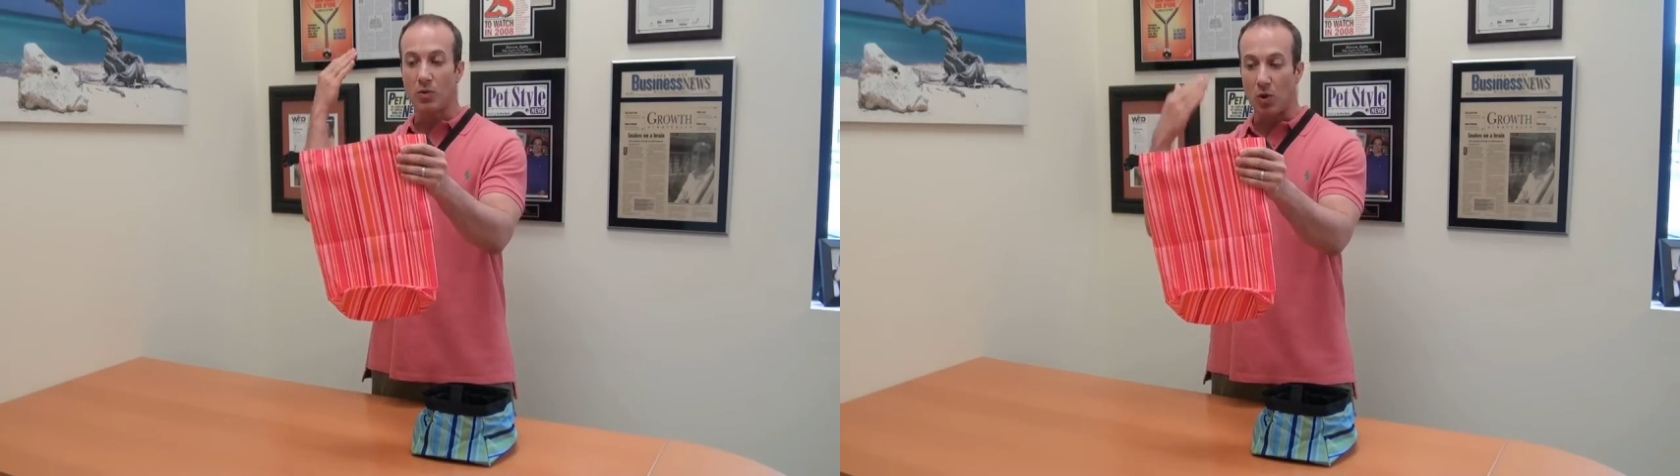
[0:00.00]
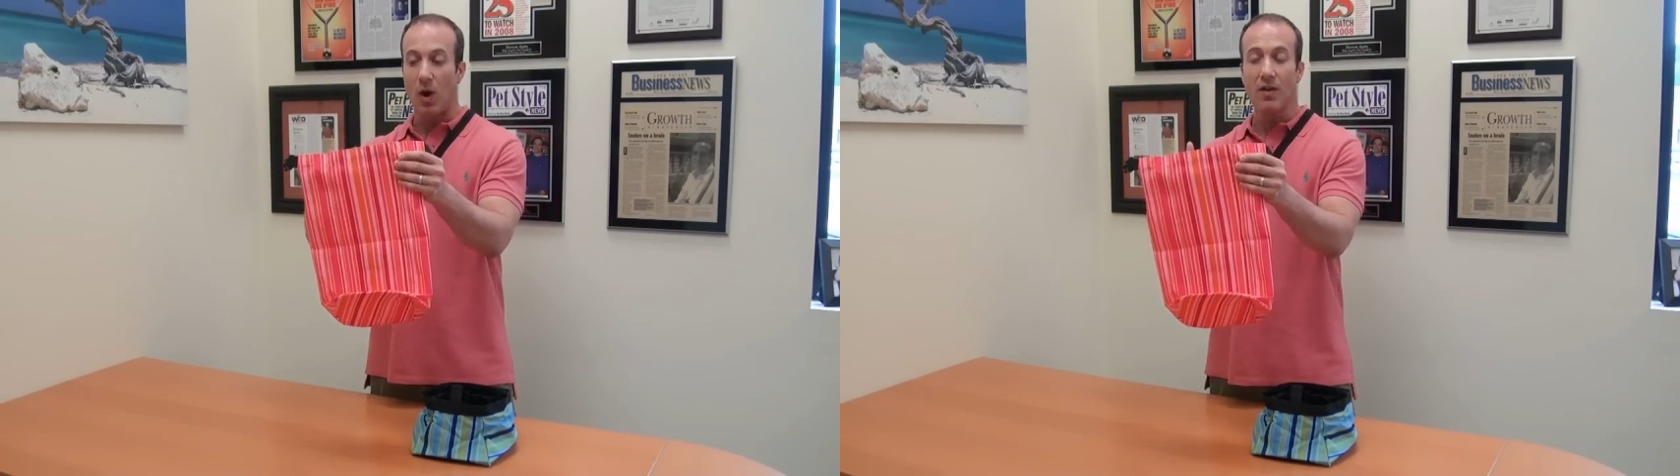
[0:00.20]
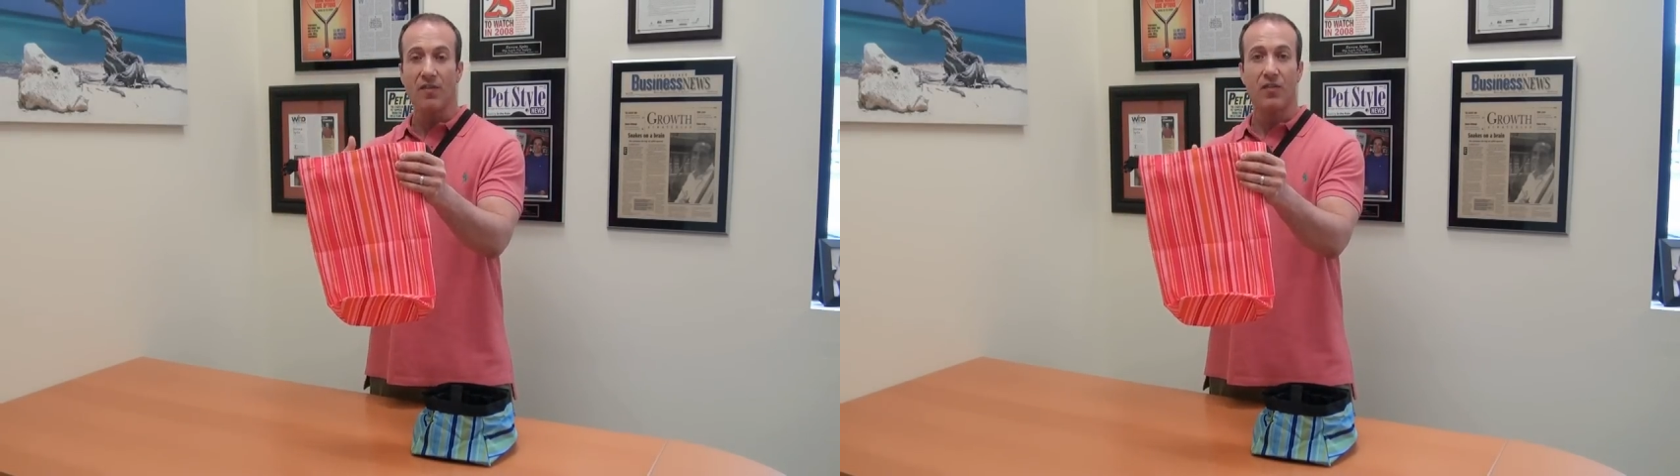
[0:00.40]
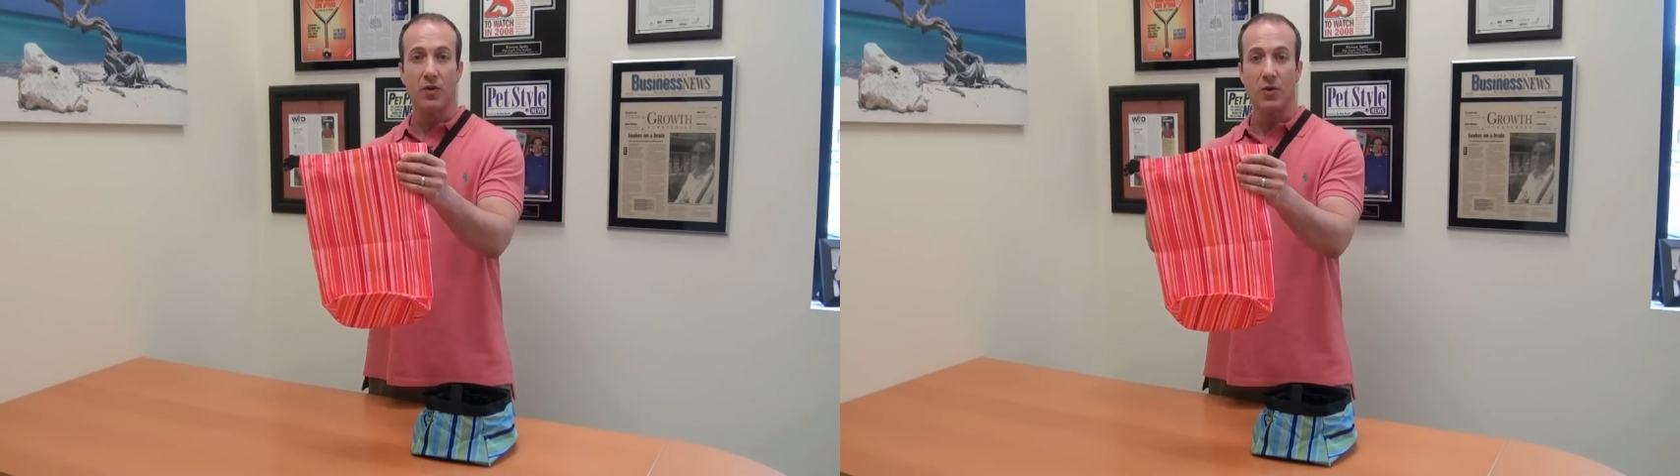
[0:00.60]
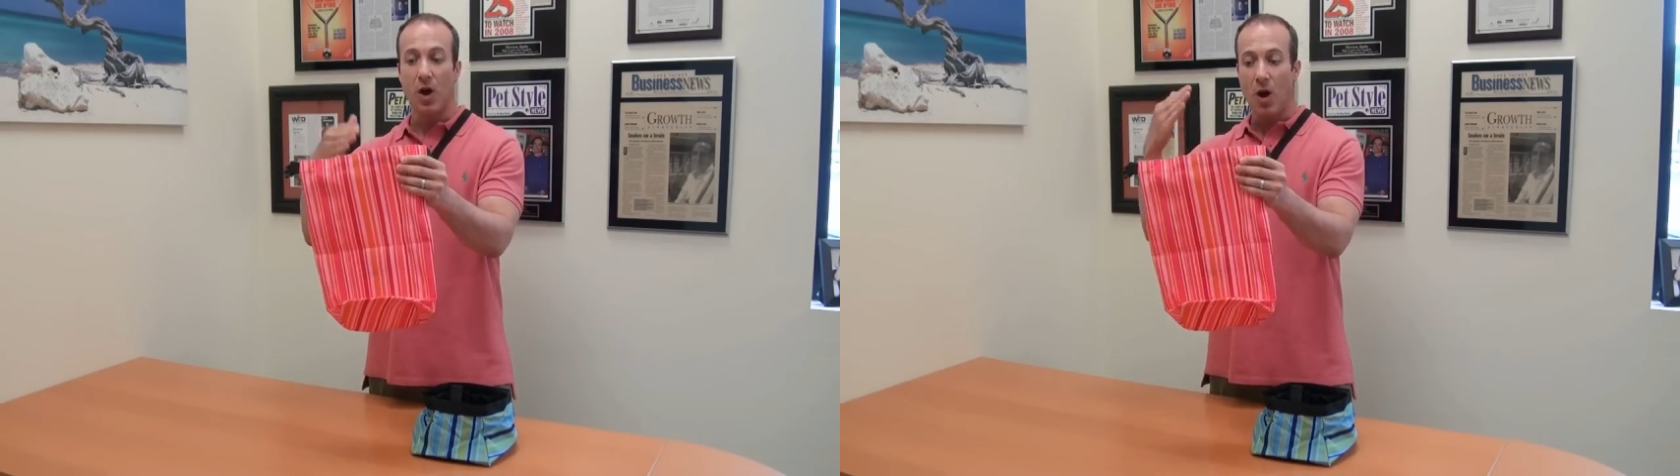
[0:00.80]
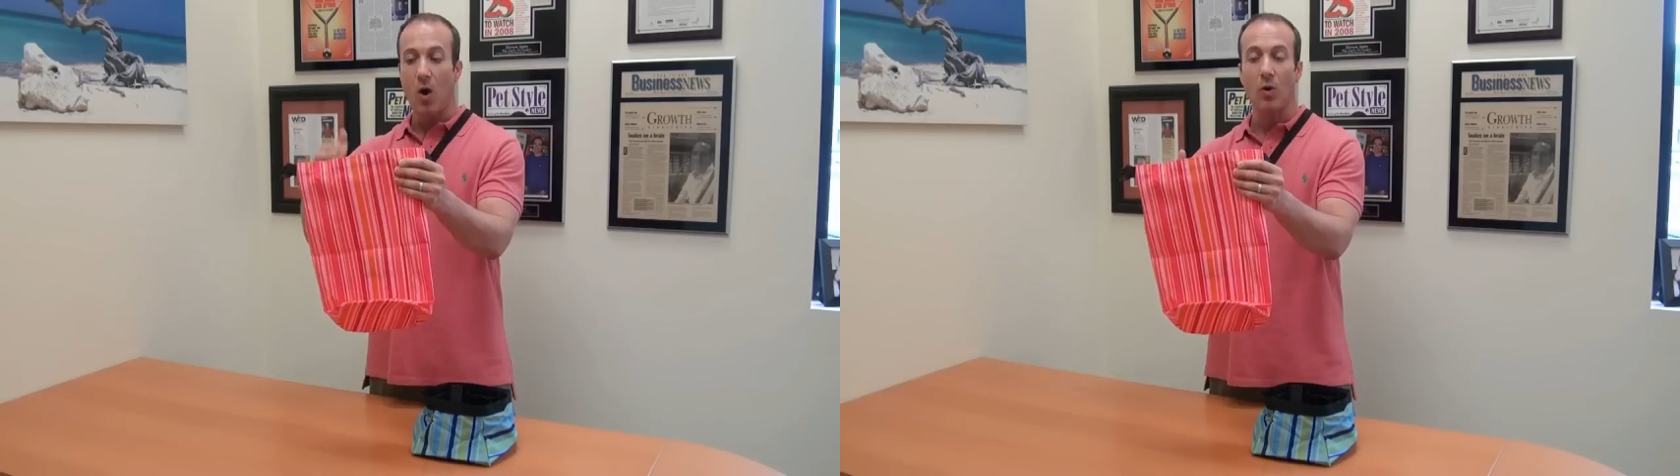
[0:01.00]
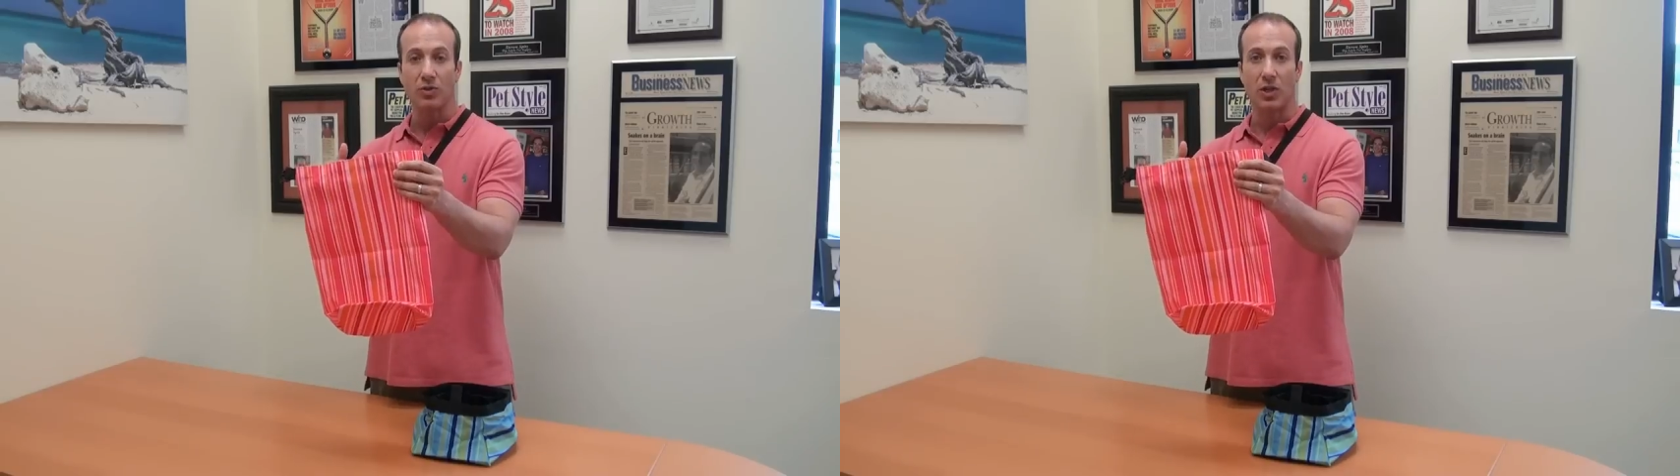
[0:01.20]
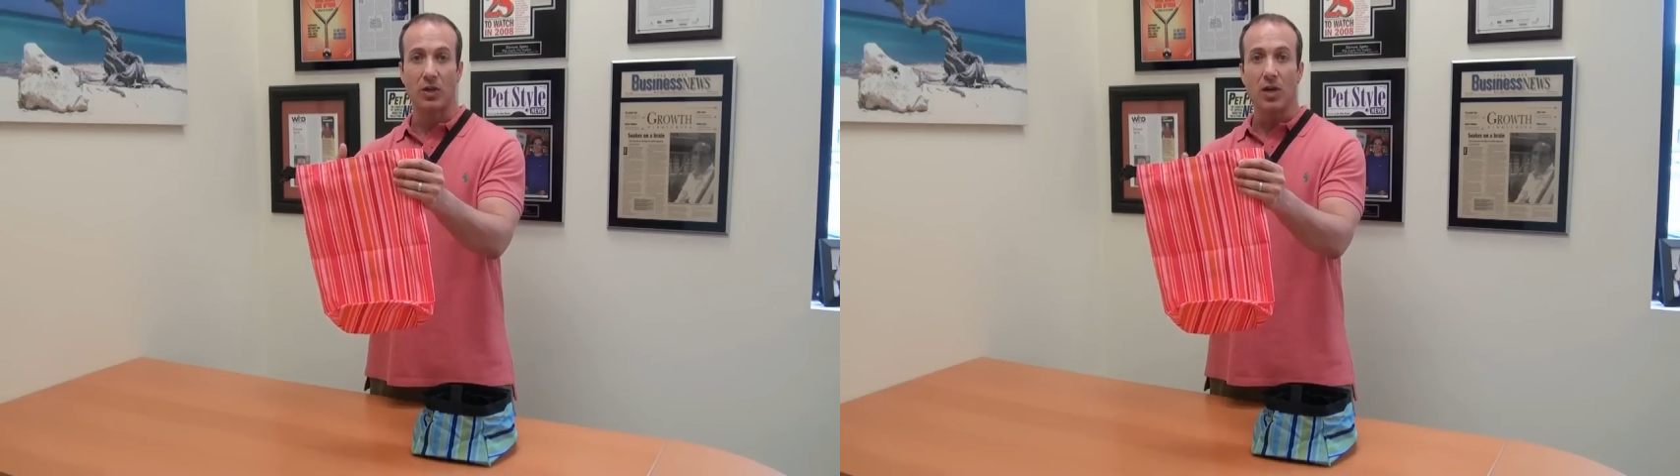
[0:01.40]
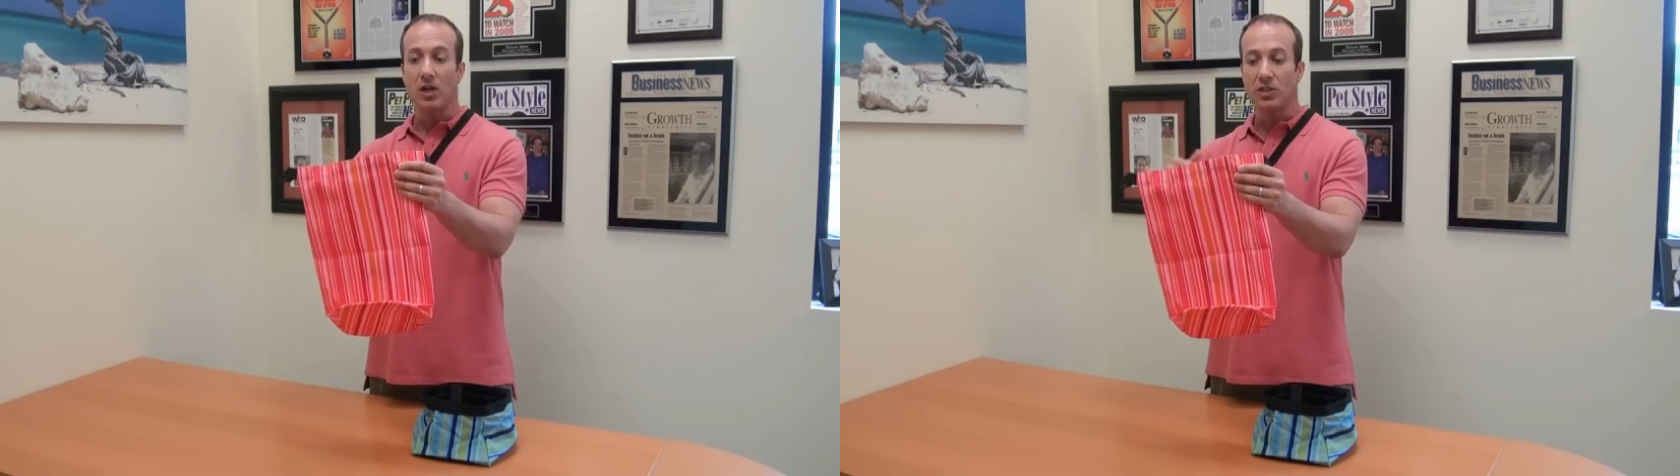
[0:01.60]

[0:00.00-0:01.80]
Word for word: dog food holder.